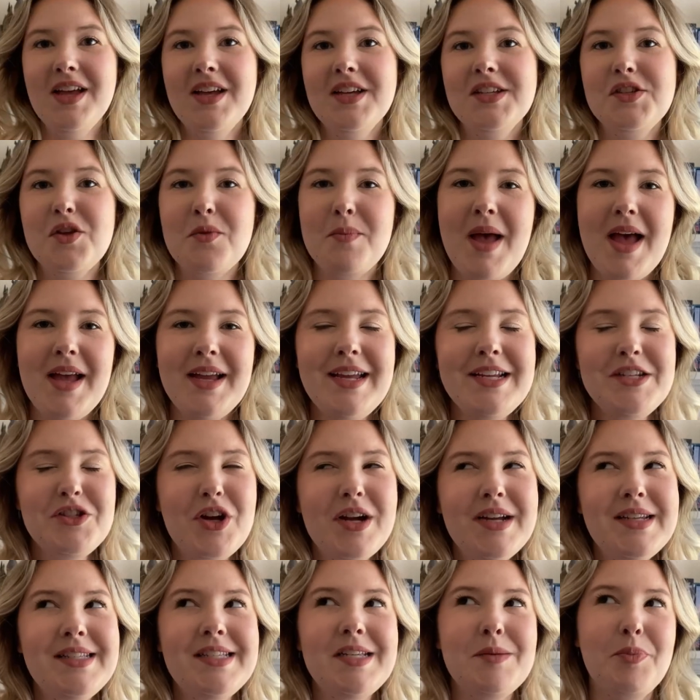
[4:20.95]
So Maggie
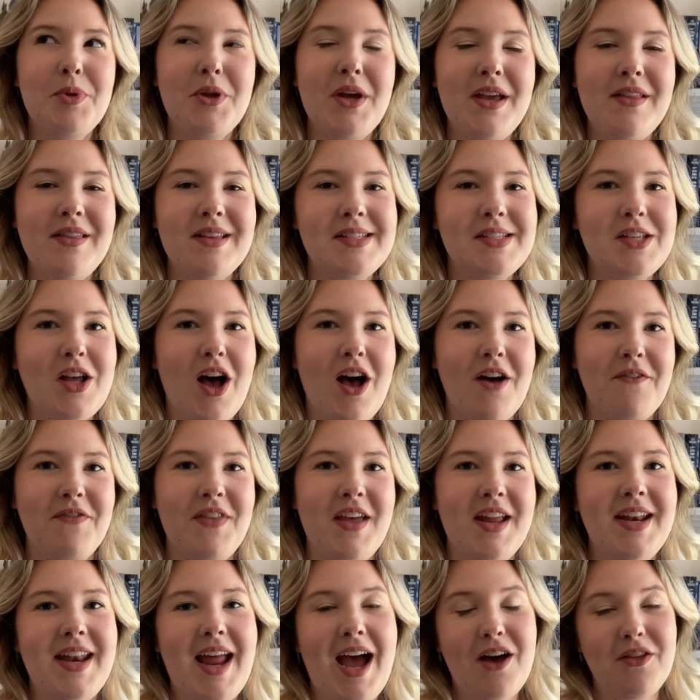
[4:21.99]
tries to play this off
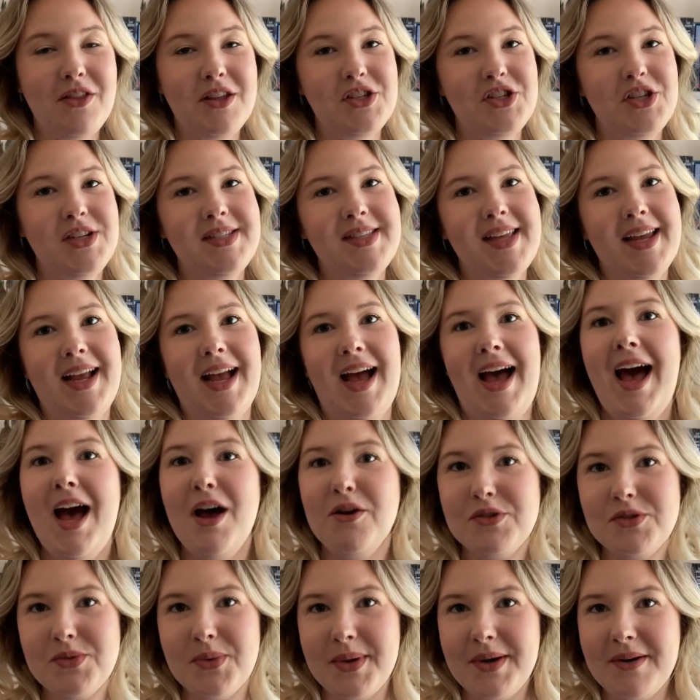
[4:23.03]
that now that she's like a
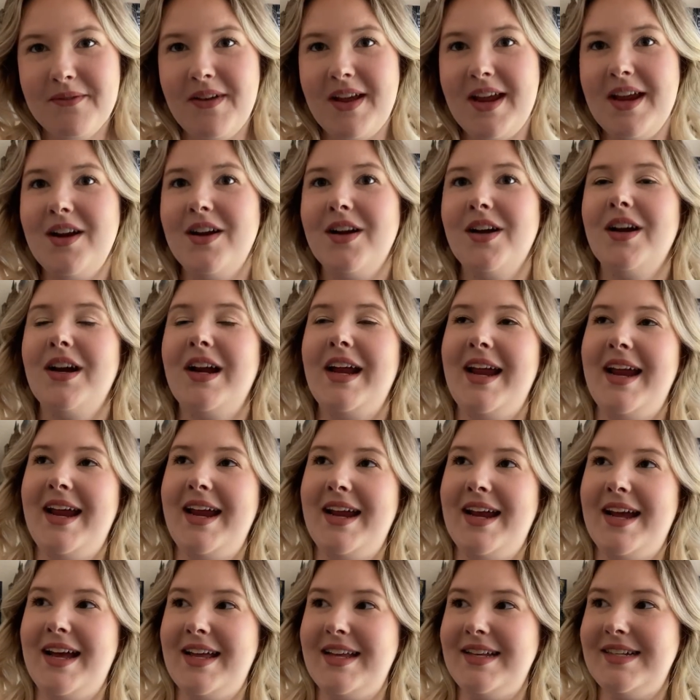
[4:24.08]
house renovator
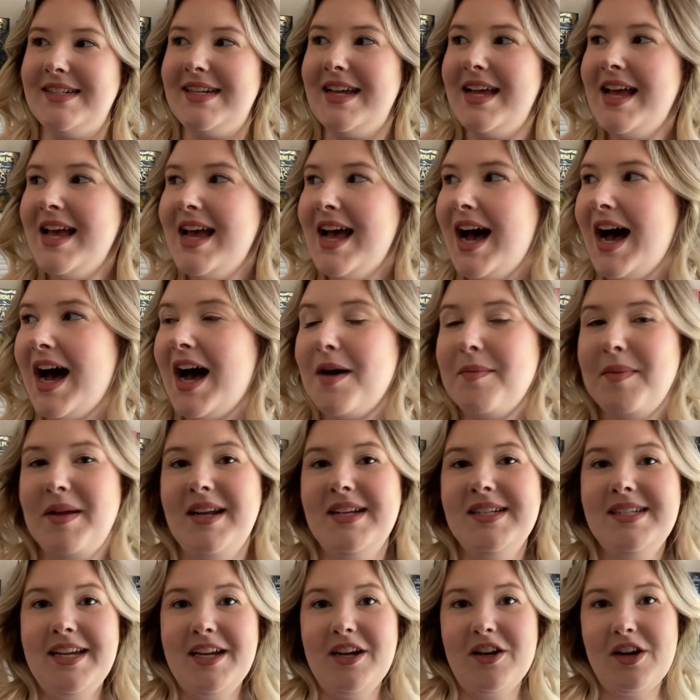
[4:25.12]
and um, an
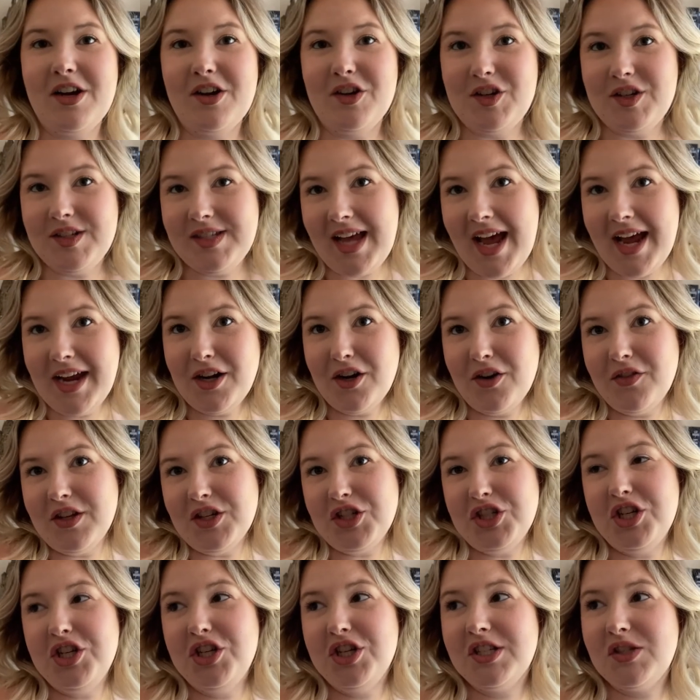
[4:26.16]
interior designer, that
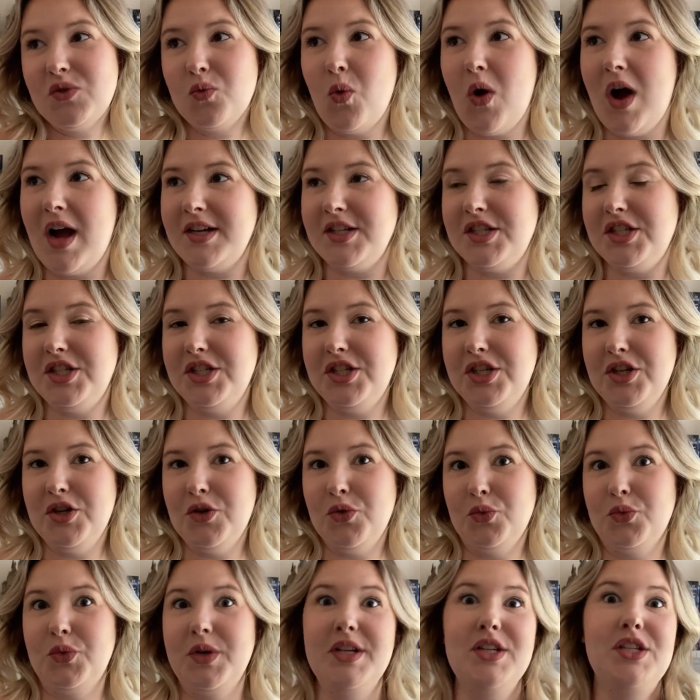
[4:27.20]
she just wants
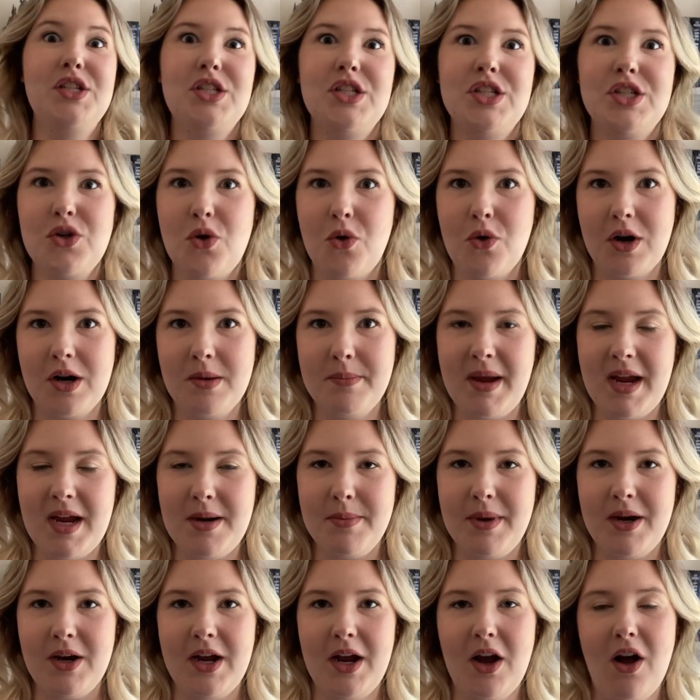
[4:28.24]
to restore
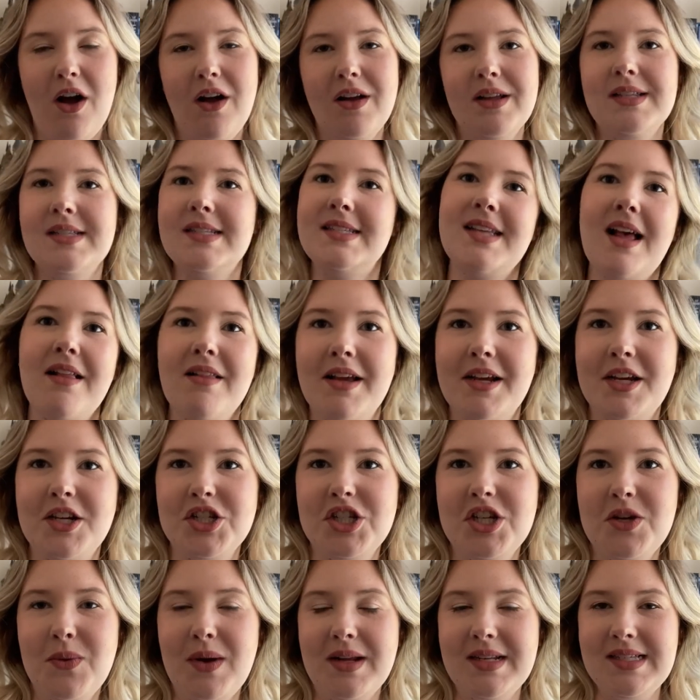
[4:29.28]
Baneberry Hall and sell it because
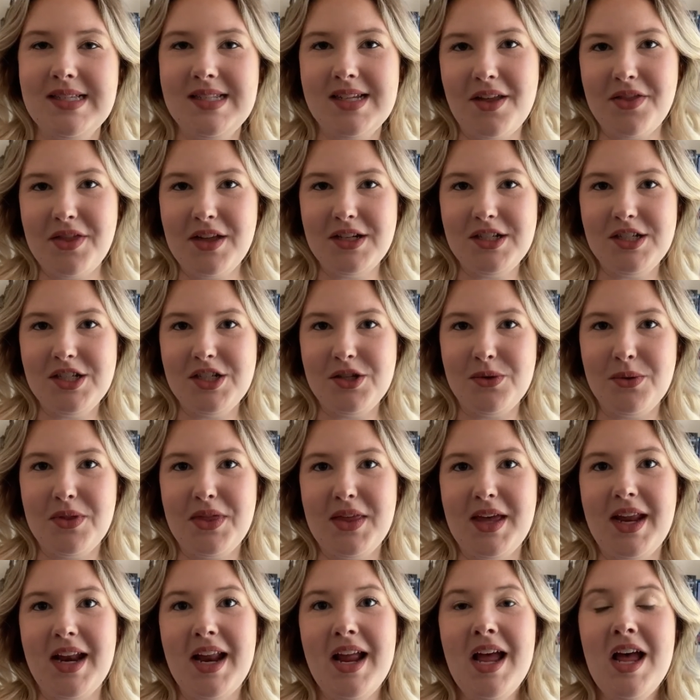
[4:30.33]
she wants nothing to do with
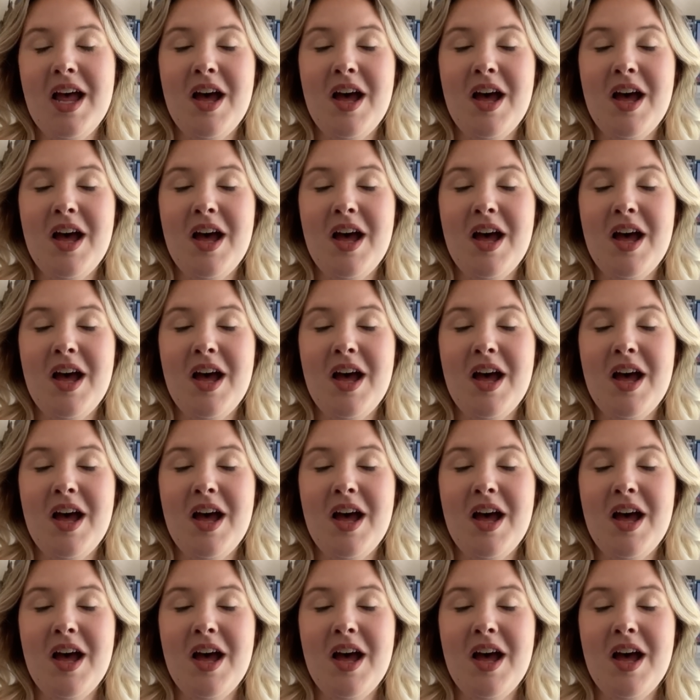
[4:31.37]
it.